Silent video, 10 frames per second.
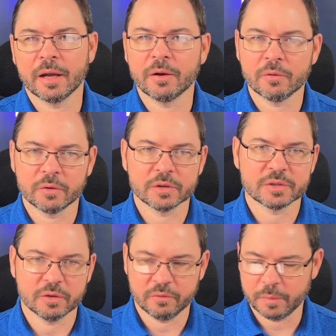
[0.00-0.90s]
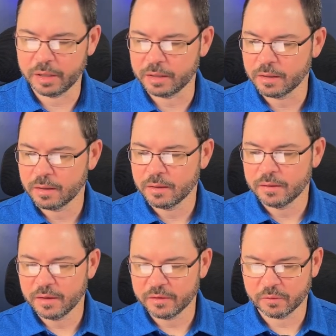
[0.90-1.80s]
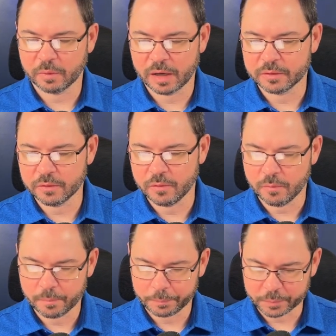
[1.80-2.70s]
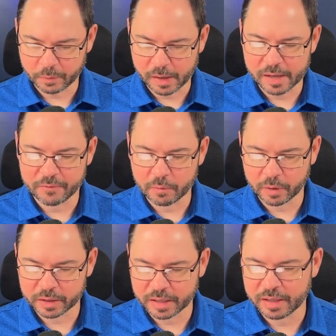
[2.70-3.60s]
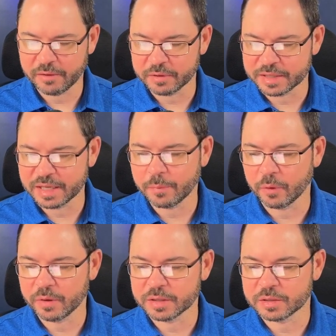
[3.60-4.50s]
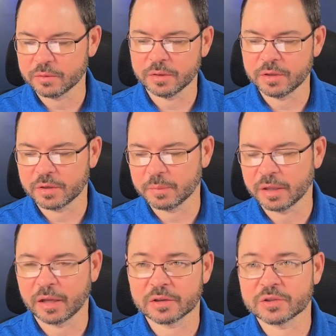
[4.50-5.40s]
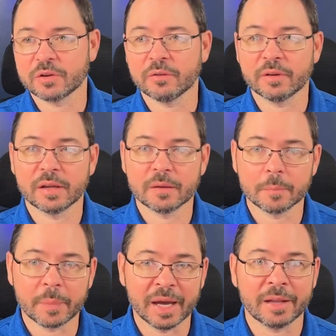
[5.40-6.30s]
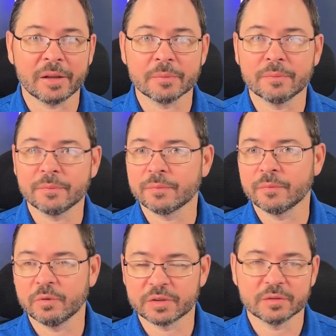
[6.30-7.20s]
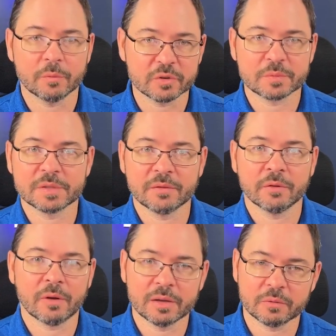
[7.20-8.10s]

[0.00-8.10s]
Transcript: I know they're going to serve me. This is what I do, right? If you want to get even deeper into it, you can be like serving Pelham, which is more specific, right?